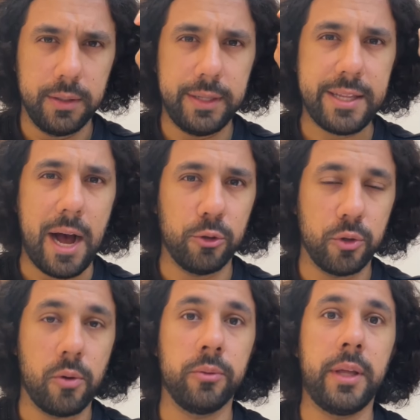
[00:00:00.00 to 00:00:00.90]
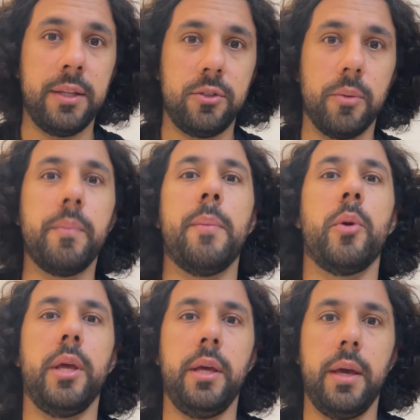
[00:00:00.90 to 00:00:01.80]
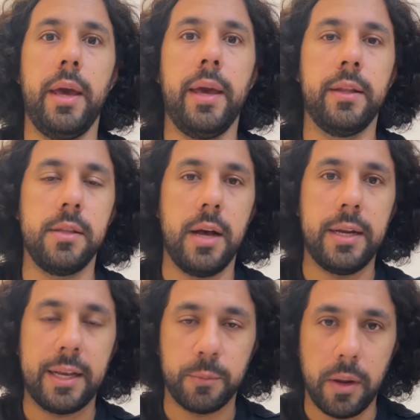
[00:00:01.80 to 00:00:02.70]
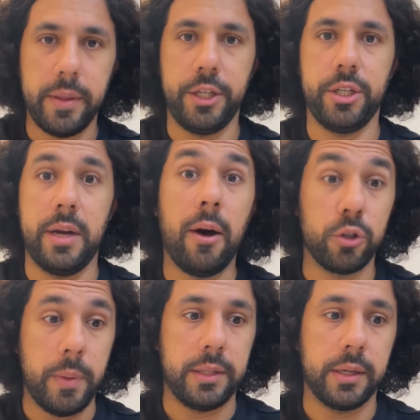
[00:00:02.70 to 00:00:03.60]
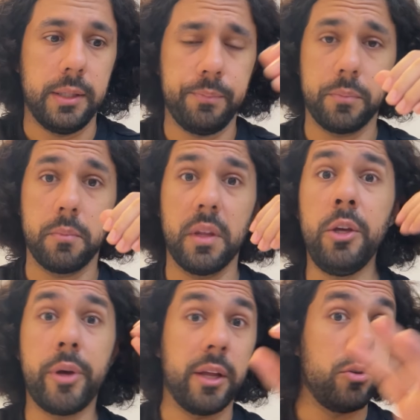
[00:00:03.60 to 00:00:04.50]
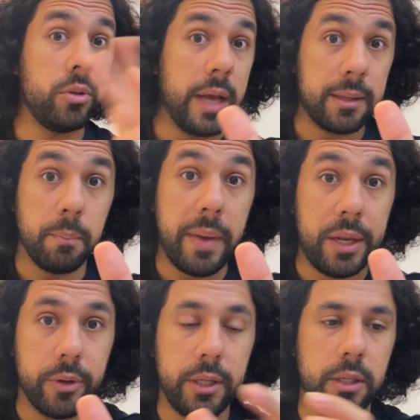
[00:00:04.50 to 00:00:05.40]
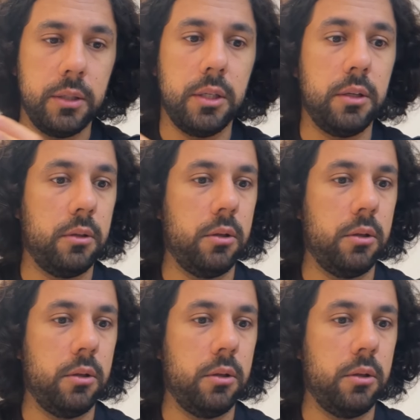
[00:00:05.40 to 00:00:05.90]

that also contains your memory and an explanation automatically. You can do that manually.